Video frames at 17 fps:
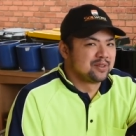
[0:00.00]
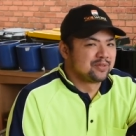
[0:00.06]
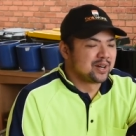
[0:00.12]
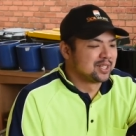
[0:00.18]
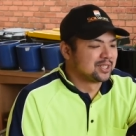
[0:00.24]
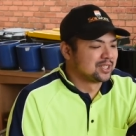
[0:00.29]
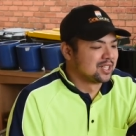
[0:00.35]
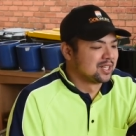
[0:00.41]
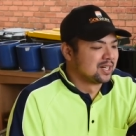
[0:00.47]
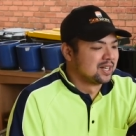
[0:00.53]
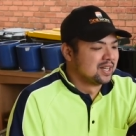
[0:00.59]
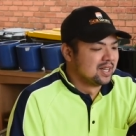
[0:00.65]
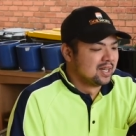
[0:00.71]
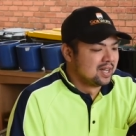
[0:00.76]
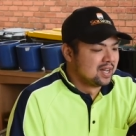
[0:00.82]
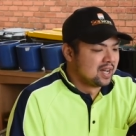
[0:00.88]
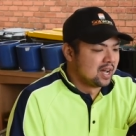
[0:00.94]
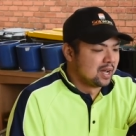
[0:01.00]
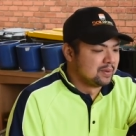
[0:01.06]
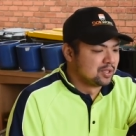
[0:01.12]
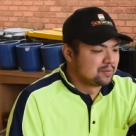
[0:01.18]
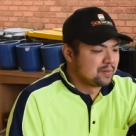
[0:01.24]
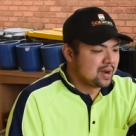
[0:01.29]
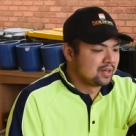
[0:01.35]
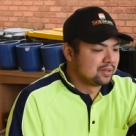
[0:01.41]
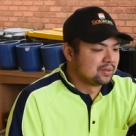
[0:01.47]
refresher. I'm
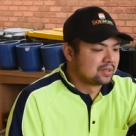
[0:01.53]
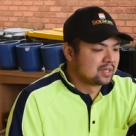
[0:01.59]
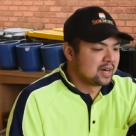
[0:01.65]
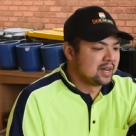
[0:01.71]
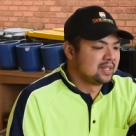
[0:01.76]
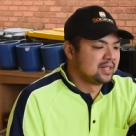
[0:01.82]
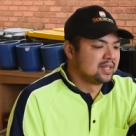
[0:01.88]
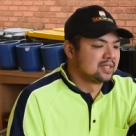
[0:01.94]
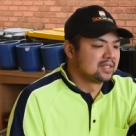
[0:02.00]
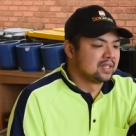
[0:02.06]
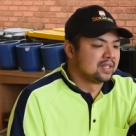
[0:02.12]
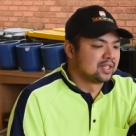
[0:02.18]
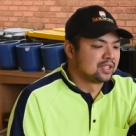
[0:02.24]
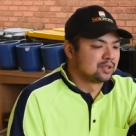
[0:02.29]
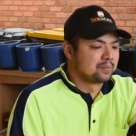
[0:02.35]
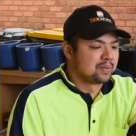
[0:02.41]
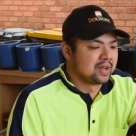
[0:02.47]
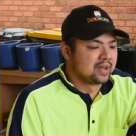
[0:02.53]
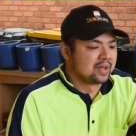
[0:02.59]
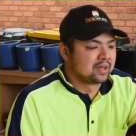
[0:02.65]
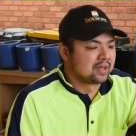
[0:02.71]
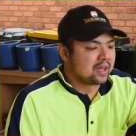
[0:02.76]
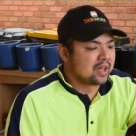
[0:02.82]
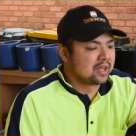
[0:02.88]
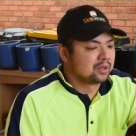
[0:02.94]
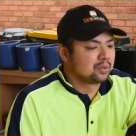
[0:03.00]
inspired to try this in the
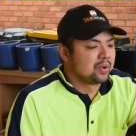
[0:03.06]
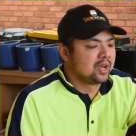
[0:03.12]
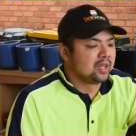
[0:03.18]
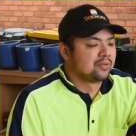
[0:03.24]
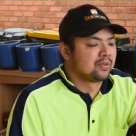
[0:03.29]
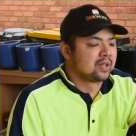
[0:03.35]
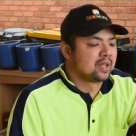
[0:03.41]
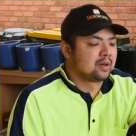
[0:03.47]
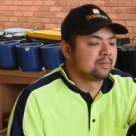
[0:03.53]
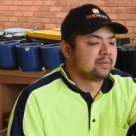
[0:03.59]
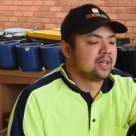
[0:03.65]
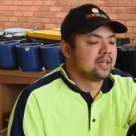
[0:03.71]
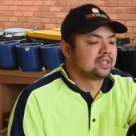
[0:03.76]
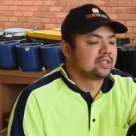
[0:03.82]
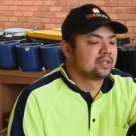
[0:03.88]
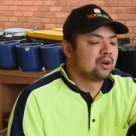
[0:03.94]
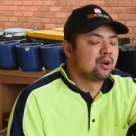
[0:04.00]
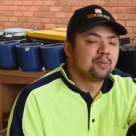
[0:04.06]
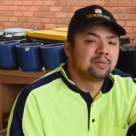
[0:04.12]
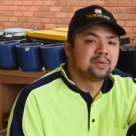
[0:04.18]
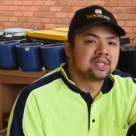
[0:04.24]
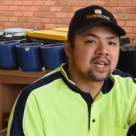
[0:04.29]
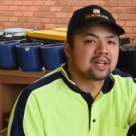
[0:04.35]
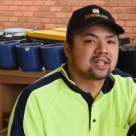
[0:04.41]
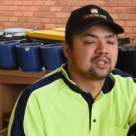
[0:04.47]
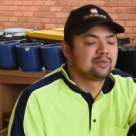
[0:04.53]
spring. Can't wait for the updates. Hope
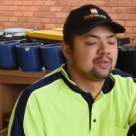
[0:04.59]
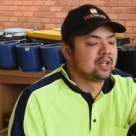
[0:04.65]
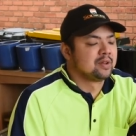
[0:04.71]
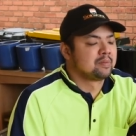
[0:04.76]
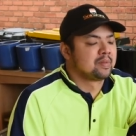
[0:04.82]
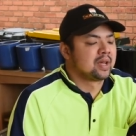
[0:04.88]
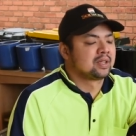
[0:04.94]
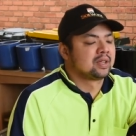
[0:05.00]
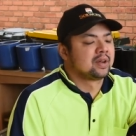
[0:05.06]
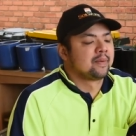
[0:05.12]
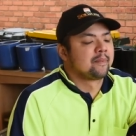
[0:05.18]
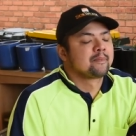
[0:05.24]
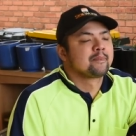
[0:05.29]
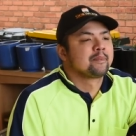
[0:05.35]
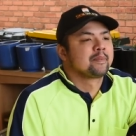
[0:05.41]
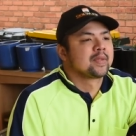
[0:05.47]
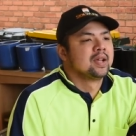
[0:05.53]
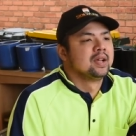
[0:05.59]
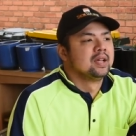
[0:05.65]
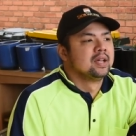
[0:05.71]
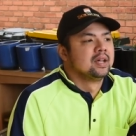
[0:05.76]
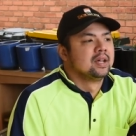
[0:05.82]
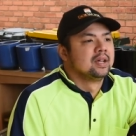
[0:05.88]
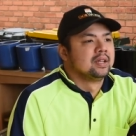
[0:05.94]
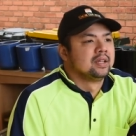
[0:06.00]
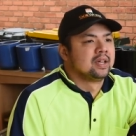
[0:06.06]
Zach is feeling better.
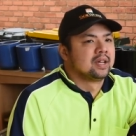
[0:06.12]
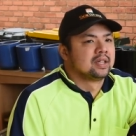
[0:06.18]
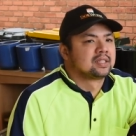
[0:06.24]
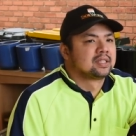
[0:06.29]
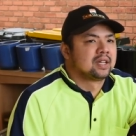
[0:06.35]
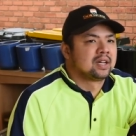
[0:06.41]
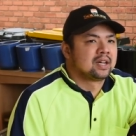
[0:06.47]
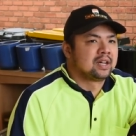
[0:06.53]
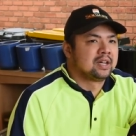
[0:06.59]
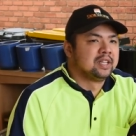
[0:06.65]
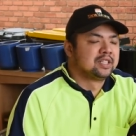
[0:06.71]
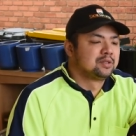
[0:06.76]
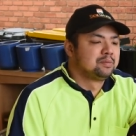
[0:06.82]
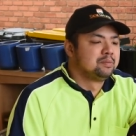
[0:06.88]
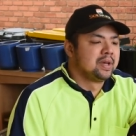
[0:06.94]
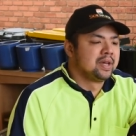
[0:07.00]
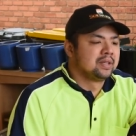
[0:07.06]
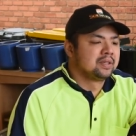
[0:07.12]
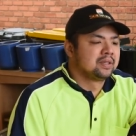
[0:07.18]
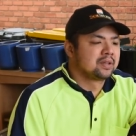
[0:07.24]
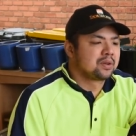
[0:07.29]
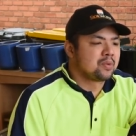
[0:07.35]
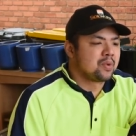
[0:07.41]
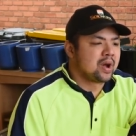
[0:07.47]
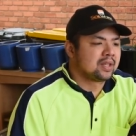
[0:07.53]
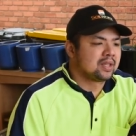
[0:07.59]
Yes, uh, it's
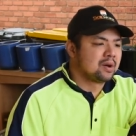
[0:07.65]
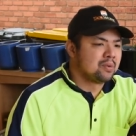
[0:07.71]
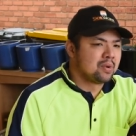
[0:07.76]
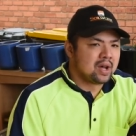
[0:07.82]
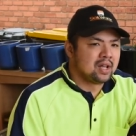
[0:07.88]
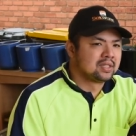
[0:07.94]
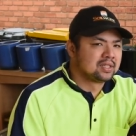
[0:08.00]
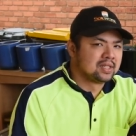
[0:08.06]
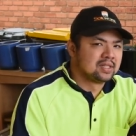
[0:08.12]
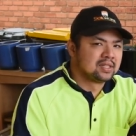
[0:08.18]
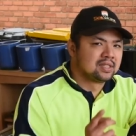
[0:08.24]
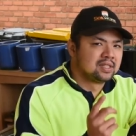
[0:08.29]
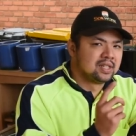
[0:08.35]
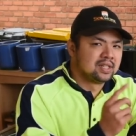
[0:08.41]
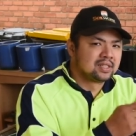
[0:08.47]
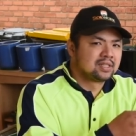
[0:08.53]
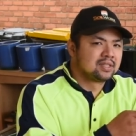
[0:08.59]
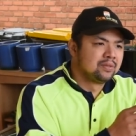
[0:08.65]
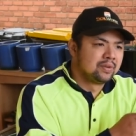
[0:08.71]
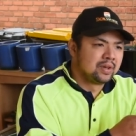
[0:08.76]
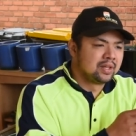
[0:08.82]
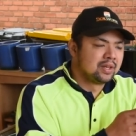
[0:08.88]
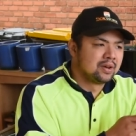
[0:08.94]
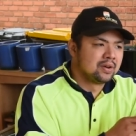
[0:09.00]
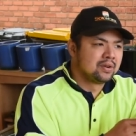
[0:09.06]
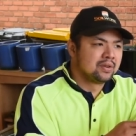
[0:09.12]
been quite a while since this
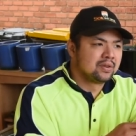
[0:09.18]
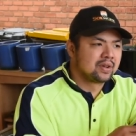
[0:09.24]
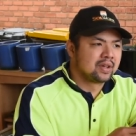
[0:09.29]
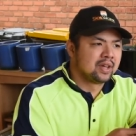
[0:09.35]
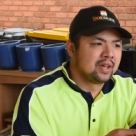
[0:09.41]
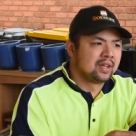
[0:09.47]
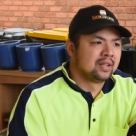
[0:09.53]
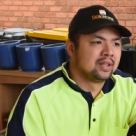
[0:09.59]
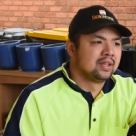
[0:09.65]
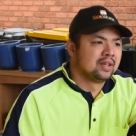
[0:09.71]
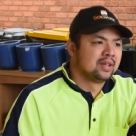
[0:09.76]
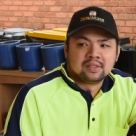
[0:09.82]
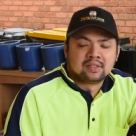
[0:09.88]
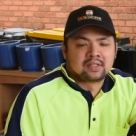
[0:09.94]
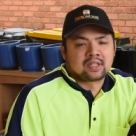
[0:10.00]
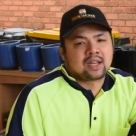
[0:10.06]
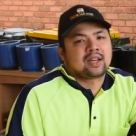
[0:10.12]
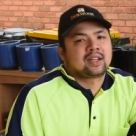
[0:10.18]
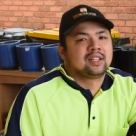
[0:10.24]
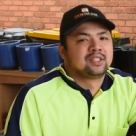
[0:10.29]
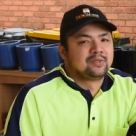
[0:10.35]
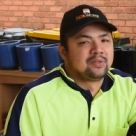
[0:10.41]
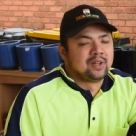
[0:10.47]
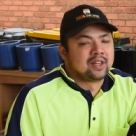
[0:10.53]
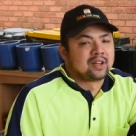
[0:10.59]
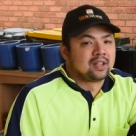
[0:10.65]
video and Zach
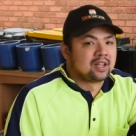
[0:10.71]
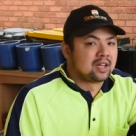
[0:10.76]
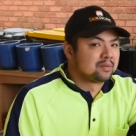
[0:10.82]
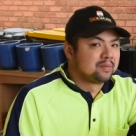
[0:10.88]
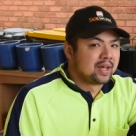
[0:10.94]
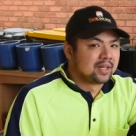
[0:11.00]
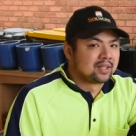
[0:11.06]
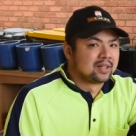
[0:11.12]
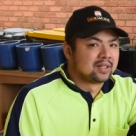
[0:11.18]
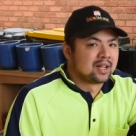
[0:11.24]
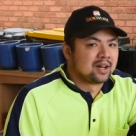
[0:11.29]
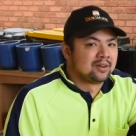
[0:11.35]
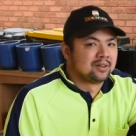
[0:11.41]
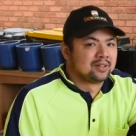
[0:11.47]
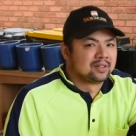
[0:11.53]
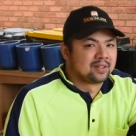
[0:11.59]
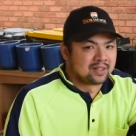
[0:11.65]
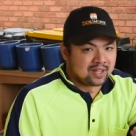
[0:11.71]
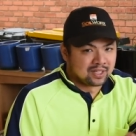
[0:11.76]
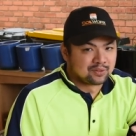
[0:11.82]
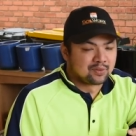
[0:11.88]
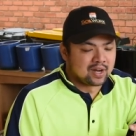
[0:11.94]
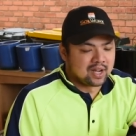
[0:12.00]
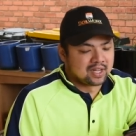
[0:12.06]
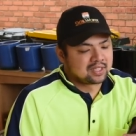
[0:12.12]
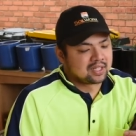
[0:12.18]
is feeling a lot better now. Thanks
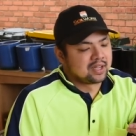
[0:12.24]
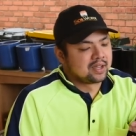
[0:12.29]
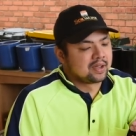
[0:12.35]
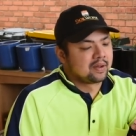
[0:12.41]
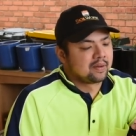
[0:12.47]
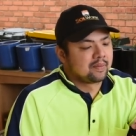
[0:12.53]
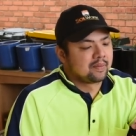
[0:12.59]
for asking.